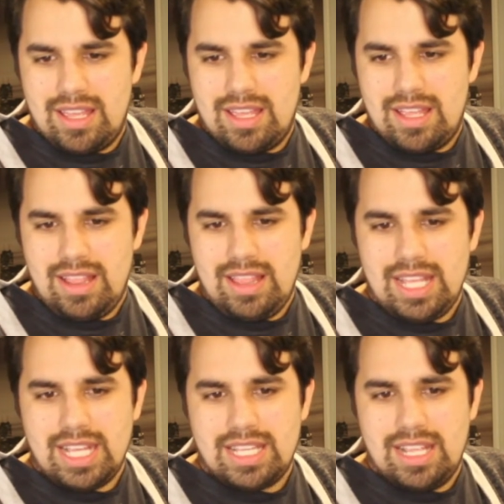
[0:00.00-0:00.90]

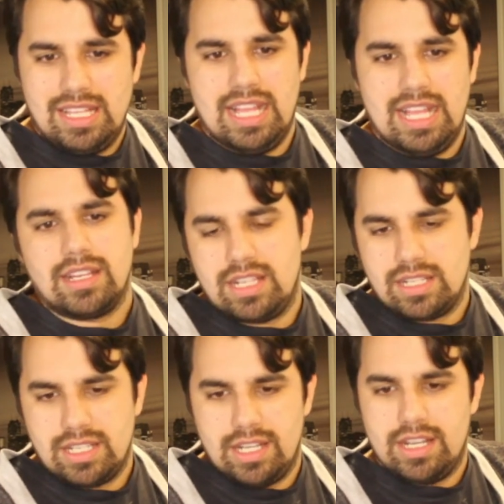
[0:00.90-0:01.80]
Lickitung
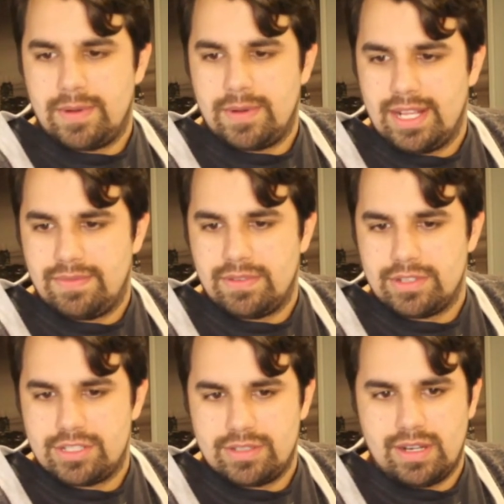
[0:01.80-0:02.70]
needed an upgrade for sure.